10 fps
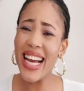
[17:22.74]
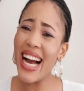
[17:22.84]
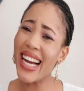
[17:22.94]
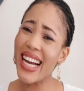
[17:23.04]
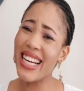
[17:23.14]

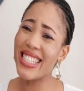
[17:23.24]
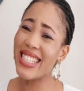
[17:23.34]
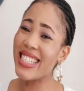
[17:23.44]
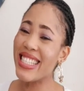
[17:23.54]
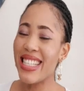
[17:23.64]
Yeah
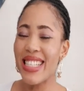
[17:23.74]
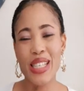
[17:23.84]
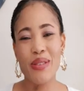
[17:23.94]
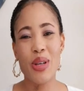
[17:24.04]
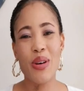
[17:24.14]
guys, that's a
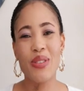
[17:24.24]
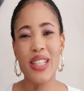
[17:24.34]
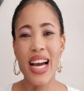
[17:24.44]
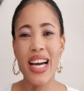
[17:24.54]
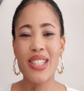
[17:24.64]
little bit of
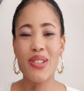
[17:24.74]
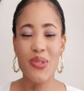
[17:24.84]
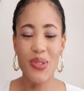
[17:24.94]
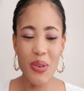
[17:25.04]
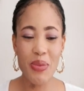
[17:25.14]
that
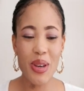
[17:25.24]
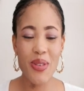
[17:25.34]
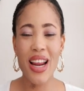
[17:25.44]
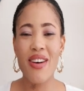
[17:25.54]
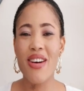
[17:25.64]
for
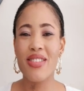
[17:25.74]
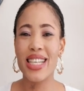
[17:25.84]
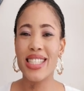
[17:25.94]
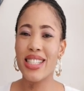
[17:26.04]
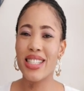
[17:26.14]
me when I
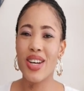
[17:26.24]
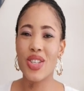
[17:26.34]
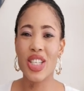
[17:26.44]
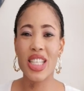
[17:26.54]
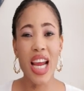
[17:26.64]
arrived here in this
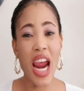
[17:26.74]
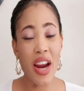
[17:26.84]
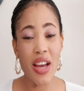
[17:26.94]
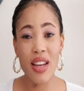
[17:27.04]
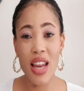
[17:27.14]
country in
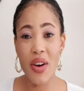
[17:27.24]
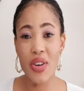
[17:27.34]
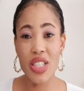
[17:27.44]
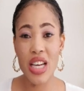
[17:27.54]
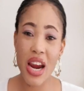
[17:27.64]
the
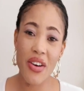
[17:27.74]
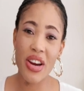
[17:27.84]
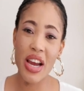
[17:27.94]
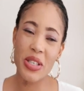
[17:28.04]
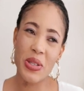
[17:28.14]
language
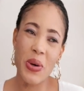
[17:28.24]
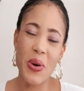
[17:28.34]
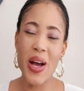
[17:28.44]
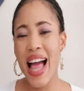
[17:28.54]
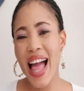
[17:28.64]
area.
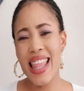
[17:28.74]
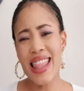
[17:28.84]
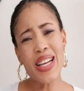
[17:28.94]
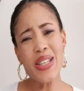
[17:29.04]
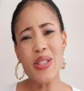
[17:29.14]
So
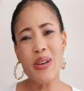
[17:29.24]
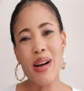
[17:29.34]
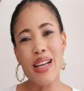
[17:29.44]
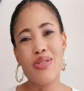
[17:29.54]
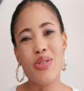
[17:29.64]
thank you so
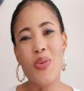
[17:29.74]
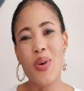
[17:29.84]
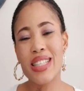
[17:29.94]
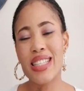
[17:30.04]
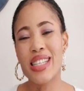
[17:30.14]
much for
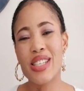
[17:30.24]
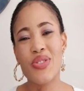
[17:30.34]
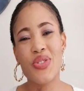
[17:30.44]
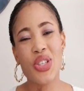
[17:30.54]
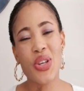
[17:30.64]
watching
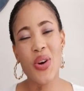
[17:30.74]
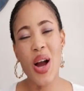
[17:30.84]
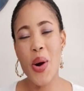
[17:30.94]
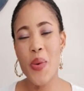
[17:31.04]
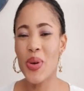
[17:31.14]
this video.
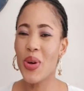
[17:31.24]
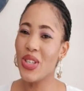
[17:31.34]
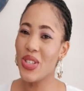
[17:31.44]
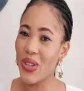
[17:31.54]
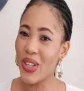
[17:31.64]
I hope you
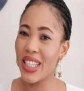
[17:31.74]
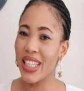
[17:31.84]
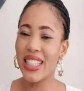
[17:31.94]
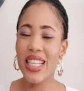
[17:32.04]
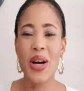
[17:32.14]
enjoyed
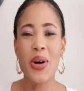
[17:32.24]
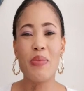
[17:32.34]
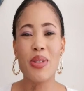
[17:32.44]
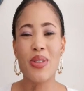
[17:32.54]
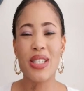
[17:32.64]
it. I
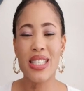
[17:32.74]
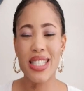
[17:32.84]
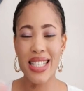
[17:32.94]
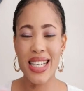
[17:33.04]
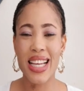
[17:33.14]
hope it was
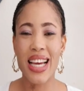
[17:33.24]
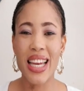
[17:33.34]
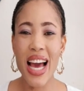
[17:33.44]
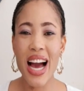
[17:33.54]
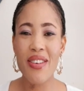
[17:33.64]
entertaining
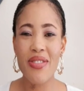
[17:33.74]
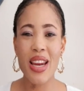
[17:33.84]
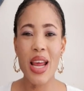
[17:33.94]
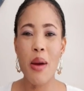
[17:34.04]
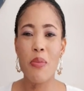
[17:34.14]

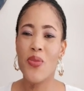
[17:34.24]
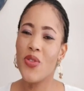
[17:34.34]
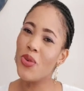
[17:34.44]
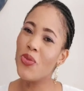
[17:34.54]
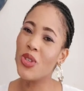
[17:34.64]
enough and
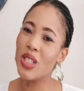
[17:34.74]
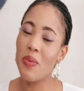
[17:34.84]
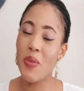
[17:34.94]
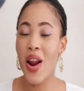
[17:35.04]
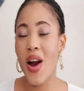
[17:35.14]
helpful for
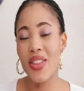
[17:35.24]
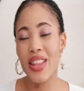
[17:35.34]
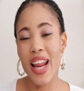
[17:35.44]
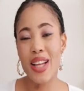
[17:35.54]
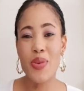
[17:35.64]
someone
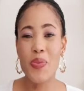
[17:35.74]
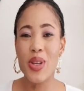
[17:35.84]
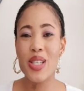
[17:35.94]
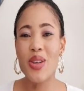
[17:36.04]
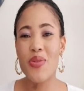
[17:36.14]
out there. So
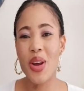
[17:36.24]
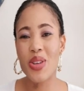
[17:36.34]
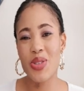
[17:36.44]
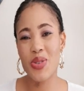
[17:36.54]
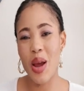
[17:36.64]
please don't
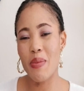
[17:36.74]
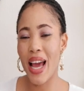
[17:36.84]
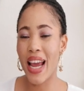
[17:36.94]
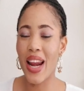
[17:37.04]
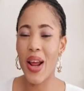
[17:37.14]
forget to
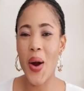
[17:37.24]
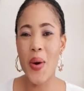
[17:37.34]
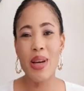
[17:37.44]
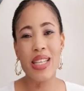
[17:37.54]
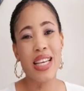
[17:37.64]
subscribe, like, and
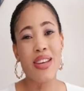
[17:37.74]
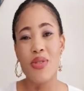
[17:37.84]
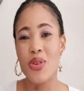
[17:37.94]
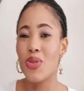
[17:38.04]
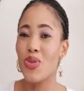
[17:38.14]
comment
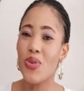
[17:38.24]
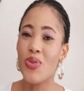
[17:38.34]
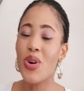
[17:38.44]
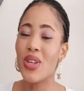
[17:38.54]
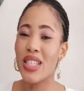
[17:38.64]
if it's
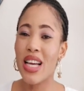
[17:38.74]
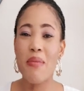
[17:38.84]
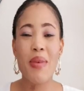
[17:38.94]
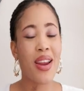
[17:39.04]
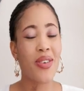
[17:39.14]
your first
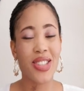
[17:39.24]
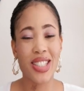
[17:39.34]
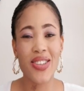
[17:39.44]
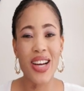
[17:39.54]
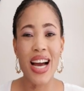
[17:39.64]
time, and I
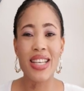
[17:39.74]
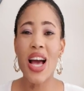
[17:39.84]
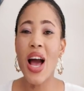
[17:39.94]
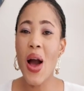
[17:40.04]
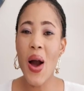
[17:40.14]
will see you
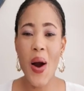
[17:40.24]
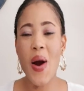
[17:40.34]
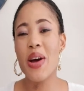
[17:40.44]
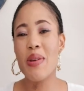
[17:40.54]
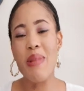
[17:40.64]
guys
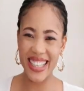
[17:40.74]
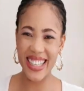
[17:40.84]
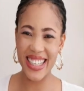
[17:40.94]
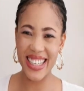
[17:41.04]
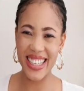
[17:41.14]
on
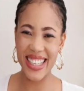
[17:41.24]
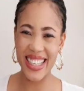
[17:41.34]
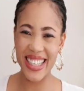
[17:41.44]
my next